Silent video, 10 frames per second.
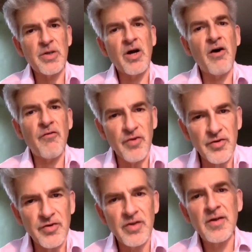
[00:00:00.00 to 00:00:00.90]
be
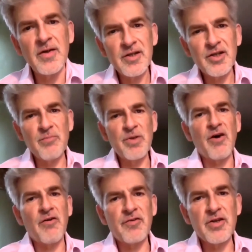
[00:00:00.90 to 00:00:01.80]
offered in
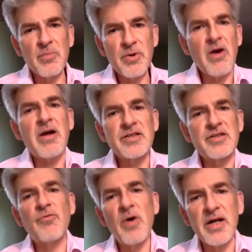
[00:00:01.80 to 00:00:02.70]
a
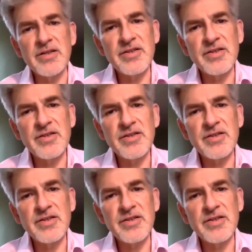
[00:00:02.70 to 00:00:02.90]
proactive way.